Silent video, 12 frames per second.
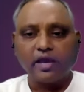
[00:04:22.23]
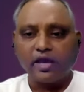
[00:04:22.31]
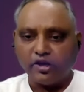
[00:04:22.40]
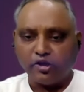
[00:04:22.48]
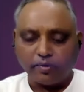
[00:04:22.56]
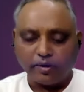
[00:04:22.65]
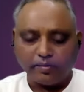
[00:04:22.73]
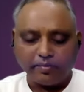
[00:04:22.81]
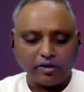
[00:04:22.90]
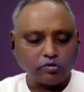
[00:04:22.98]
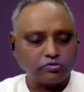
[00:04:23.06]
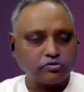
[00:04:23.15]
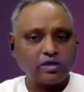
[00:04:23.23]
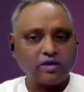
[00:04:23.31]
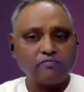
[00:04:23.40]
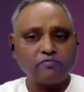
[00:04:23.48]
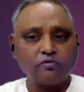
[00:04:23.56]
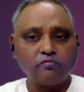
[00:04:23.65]
and human being also
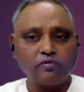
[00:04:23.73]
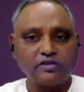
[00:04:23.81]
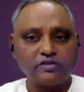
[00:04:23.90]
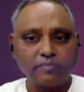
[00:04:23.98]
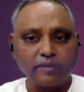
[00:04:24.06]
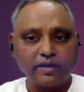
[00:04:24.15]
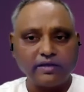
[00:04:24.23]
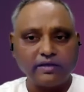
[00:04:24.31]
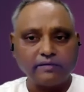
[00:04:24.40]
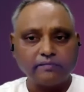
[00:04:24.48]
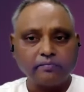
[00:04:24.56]
have full-fledged mind.